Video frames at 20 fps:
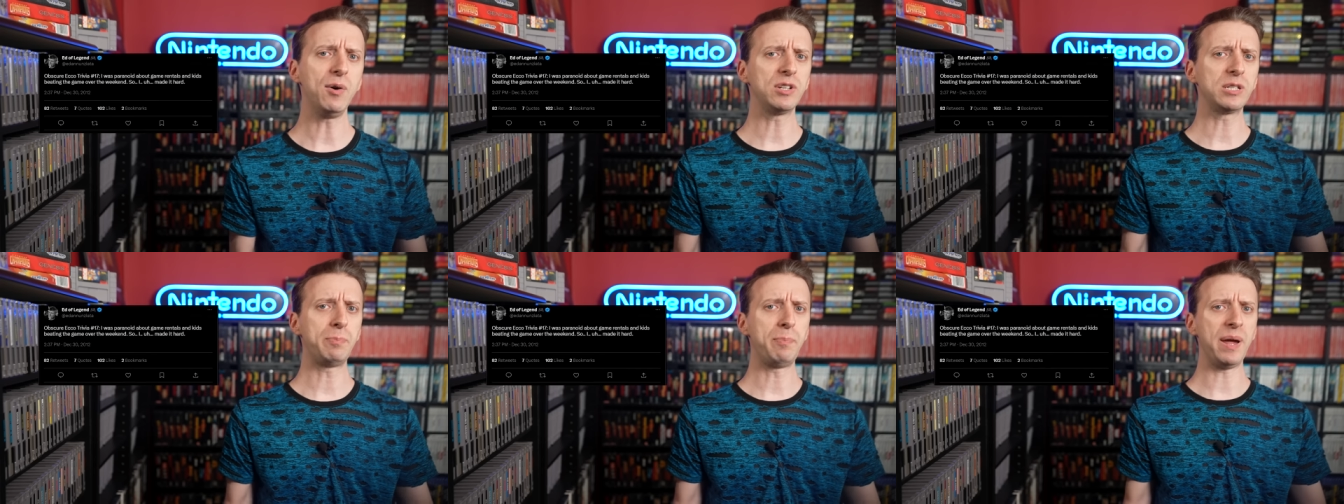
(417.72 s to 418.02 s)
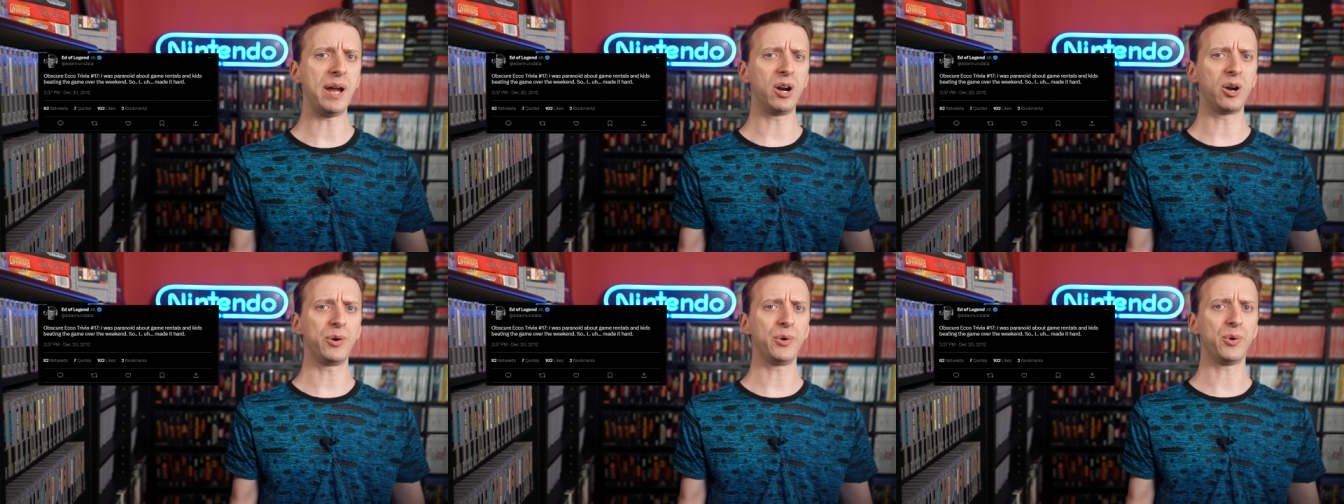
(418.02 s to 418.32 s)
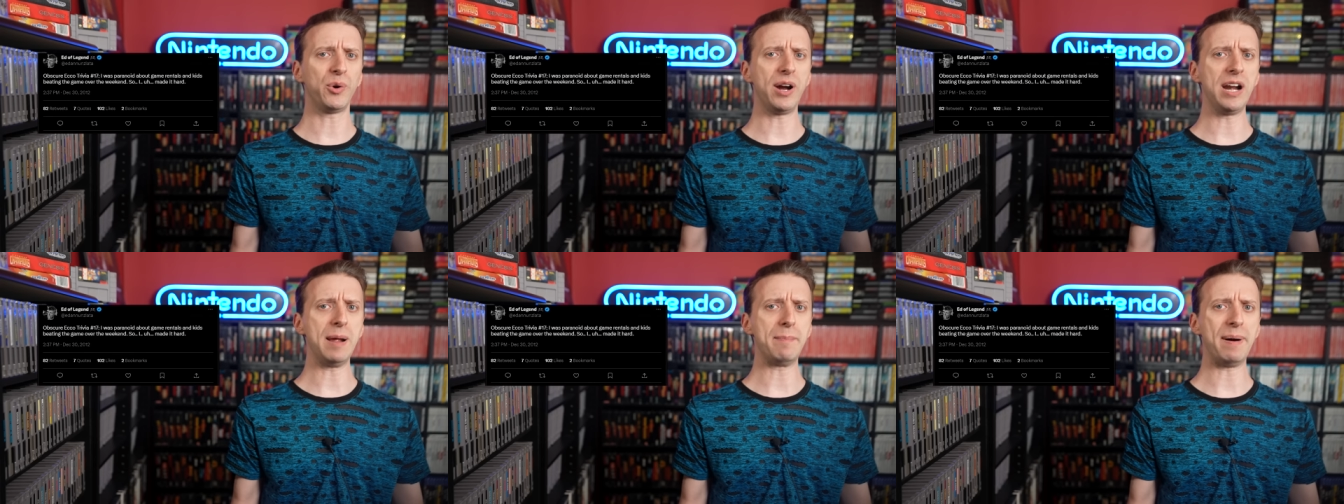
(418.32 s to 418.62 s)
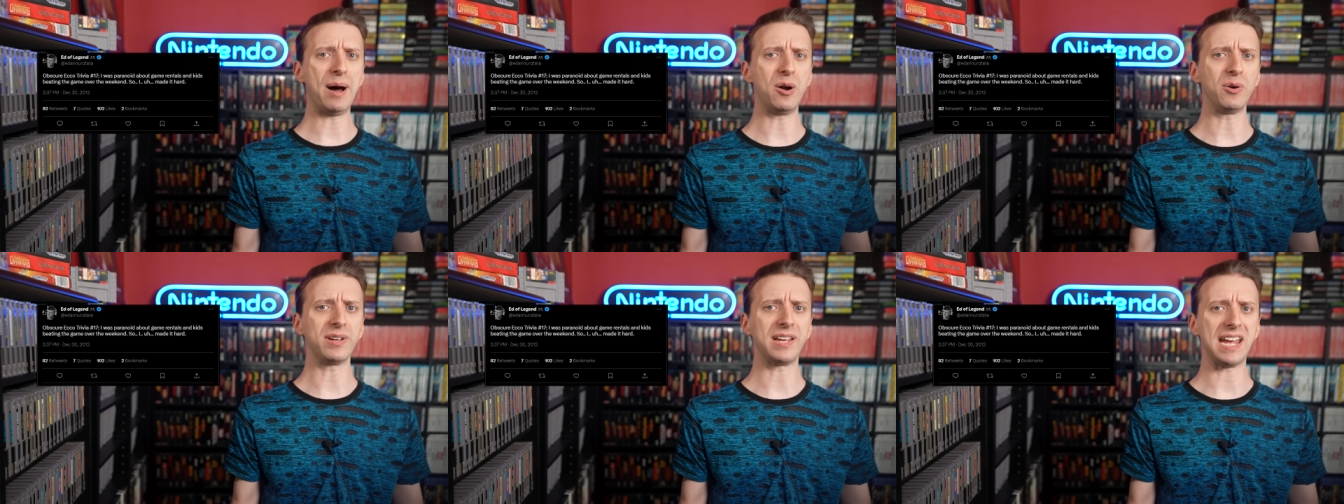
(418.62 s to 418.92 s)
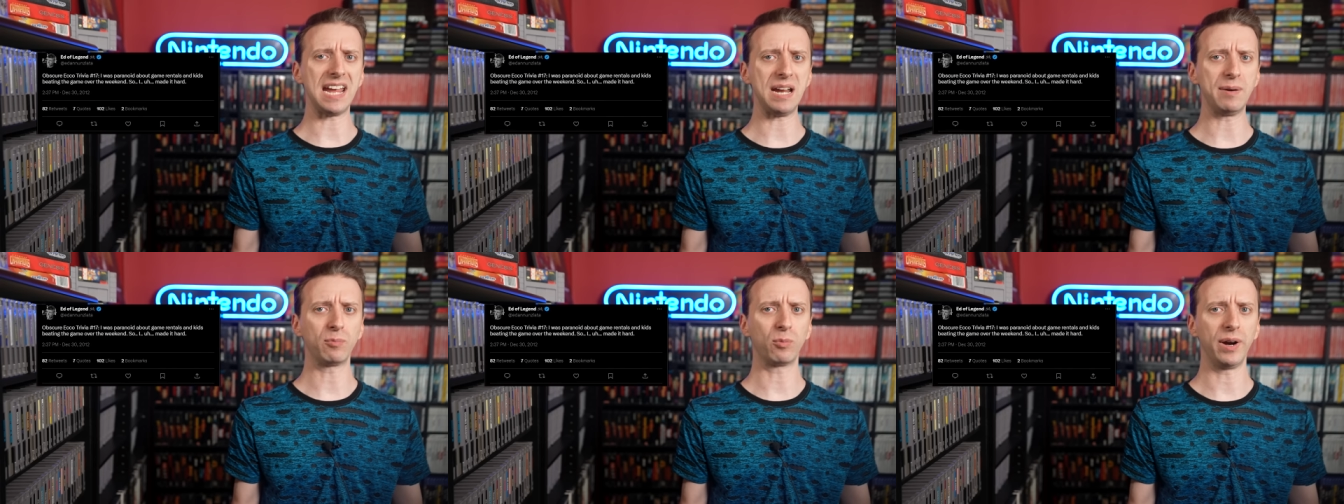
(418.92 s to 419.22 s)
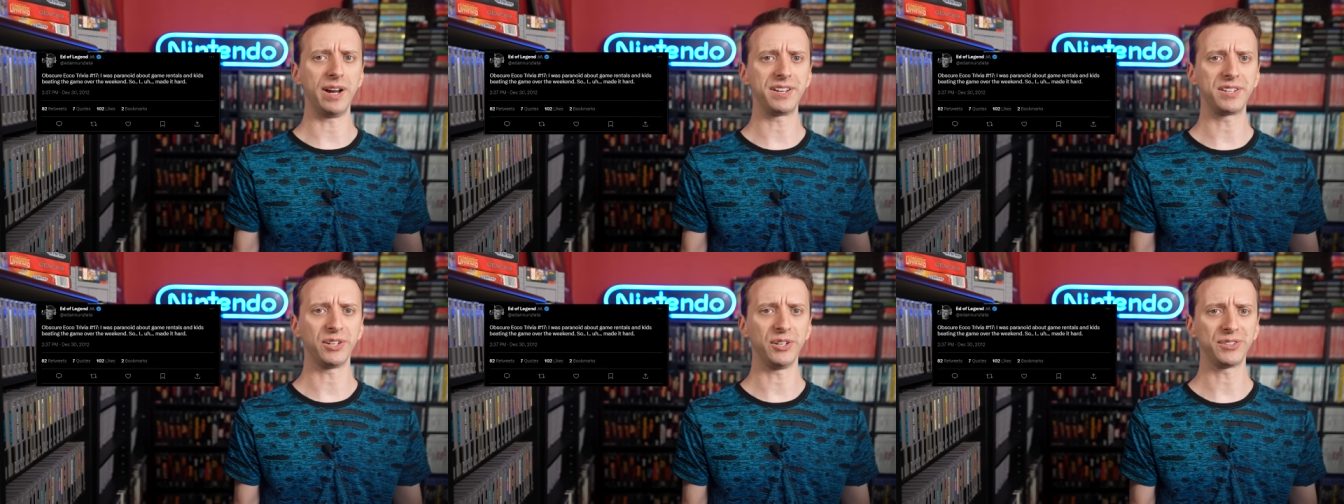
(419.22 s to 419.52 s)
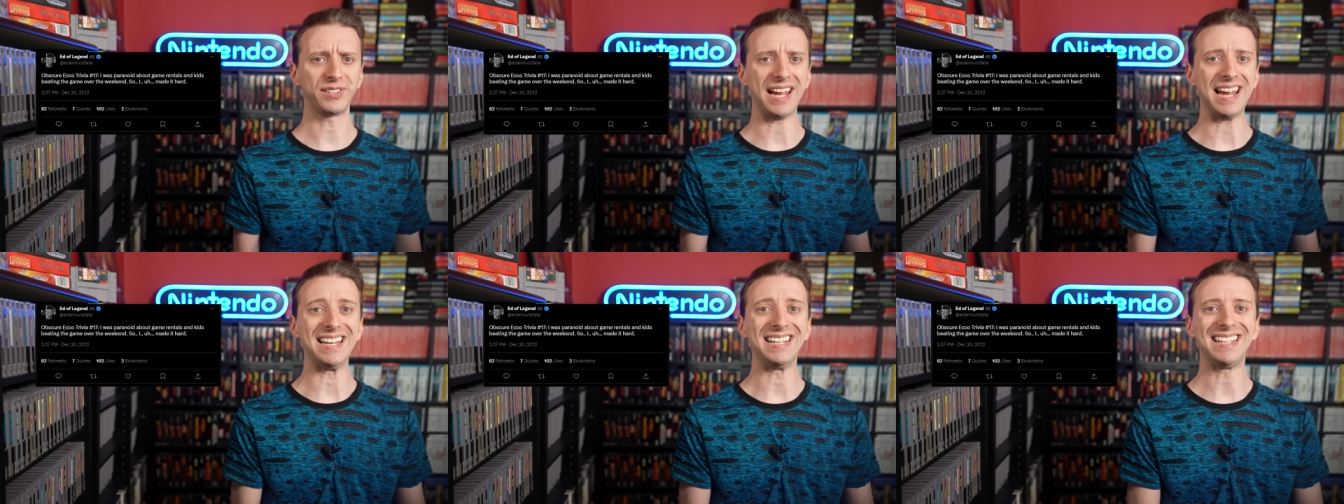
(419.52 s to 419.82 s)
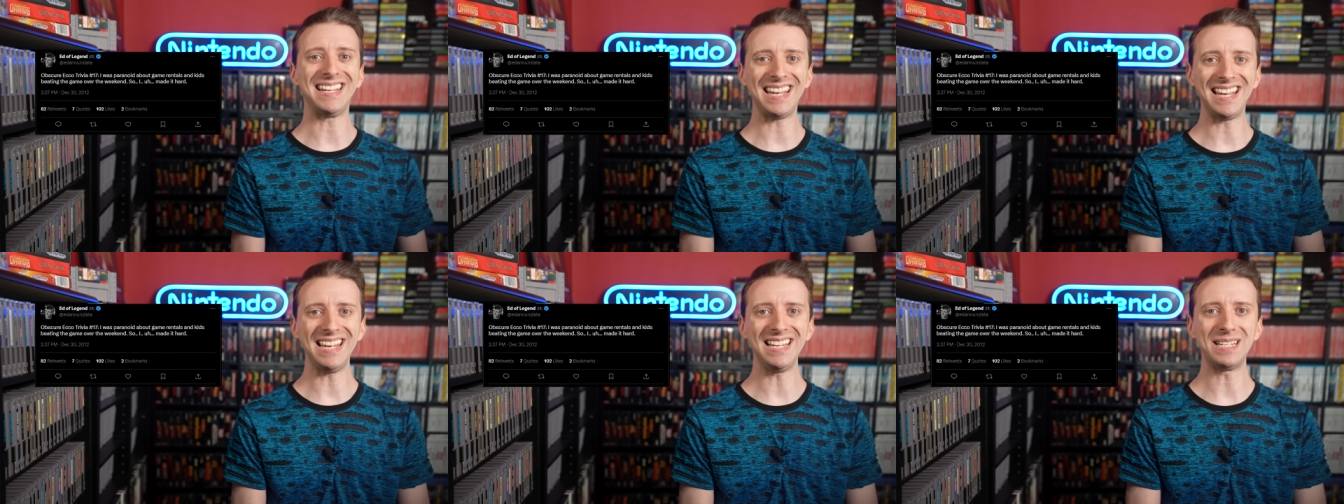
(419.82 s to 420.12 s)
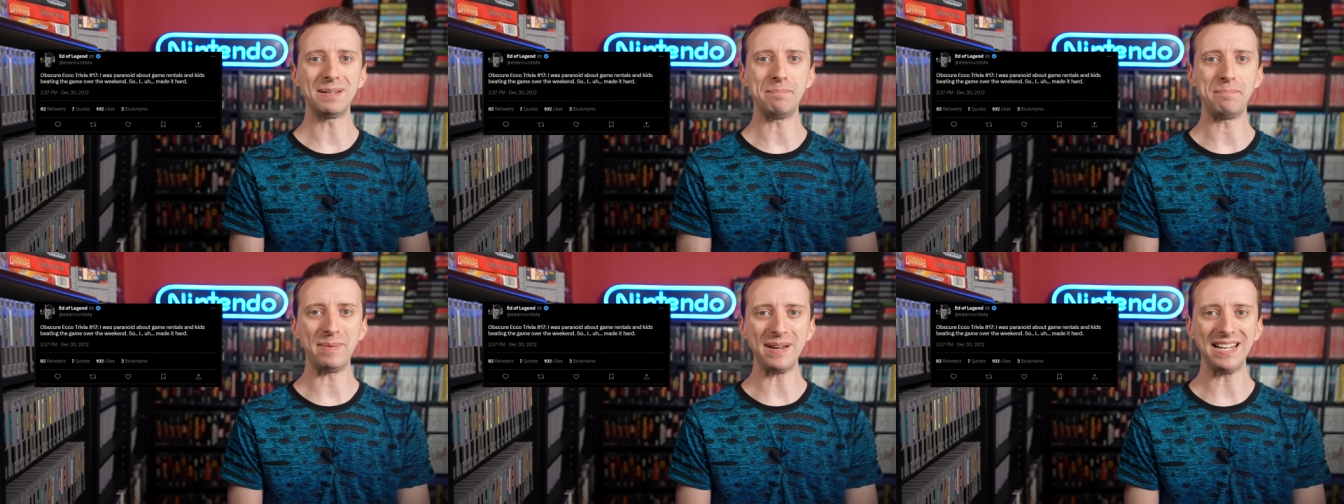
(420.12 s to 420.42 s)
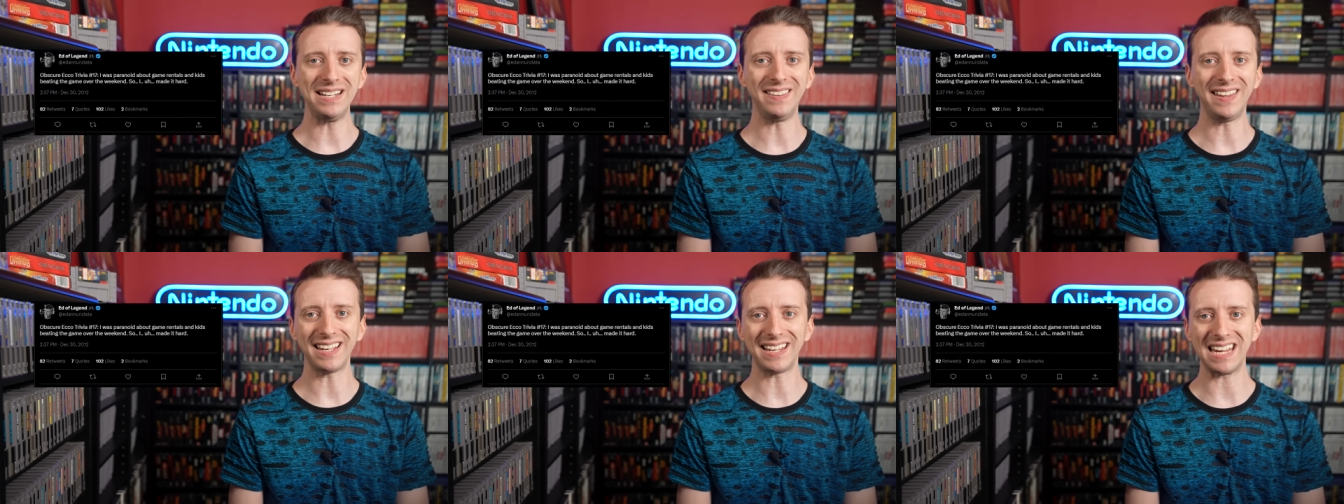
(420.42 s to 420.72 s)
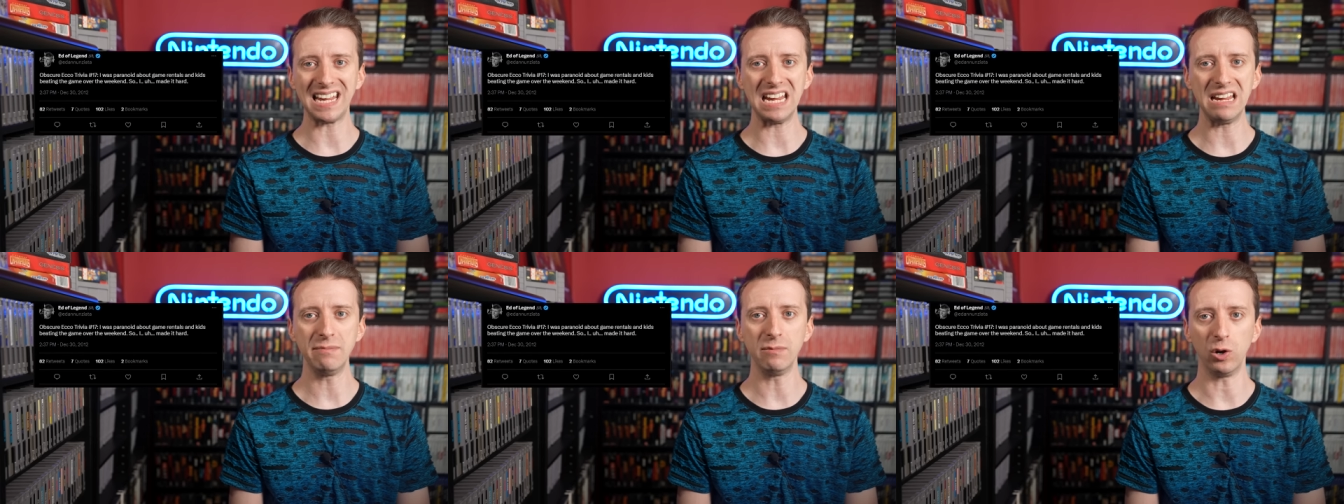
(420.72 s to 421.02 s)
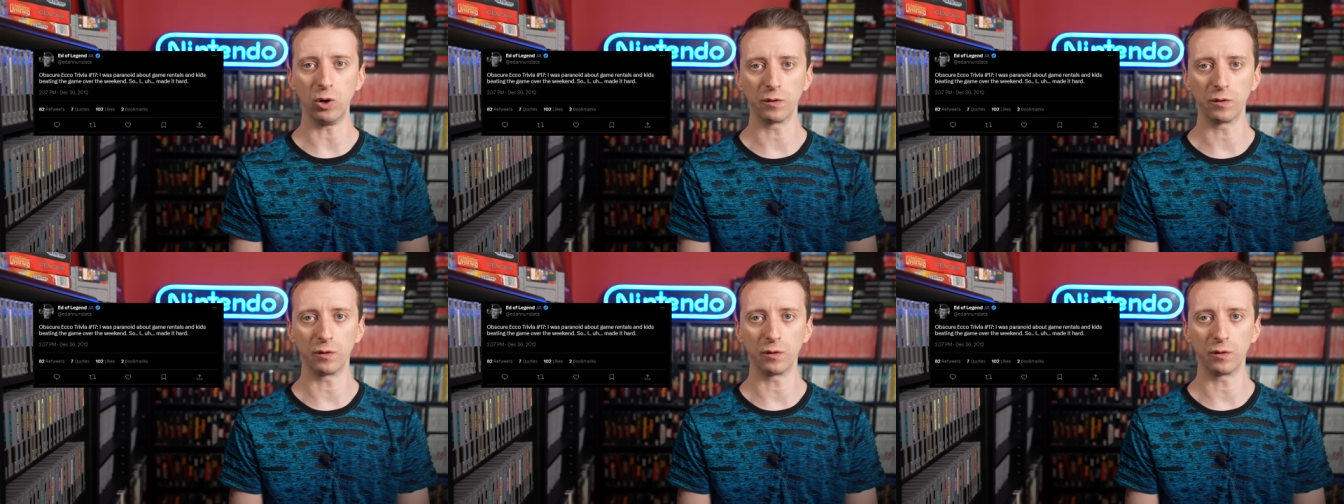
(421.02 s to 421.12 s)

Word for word: was paranoid about game rentals and kids beating the game